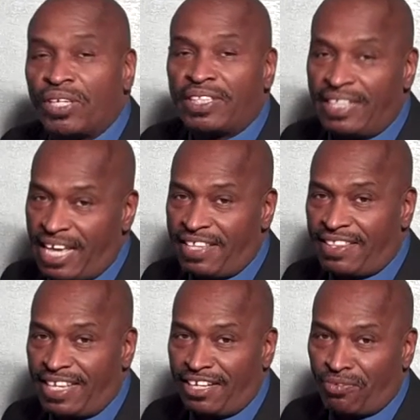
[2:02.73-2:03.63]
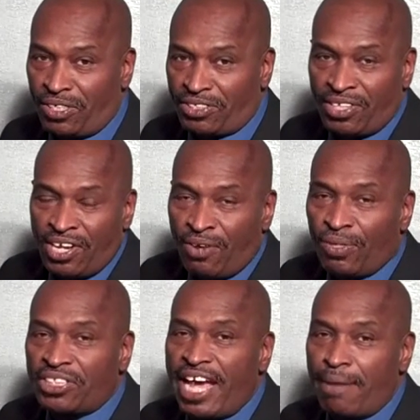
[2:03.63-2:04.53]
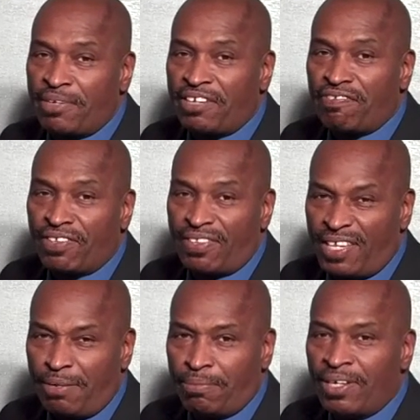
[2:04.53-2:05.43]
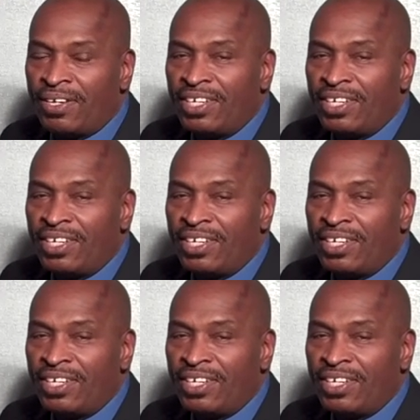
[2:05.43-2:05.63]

what they think, what's happening for them.